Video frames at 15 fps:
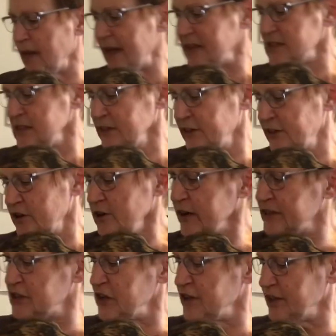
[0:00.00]
last litter,
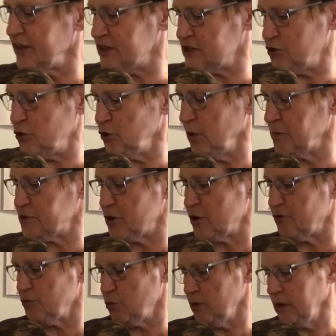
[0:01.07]
and she thinks the tulips are
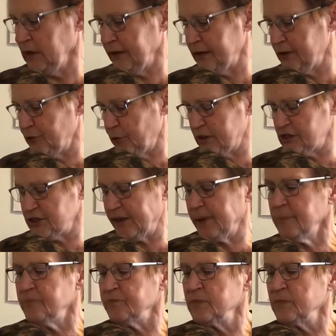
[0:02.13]
really interesting.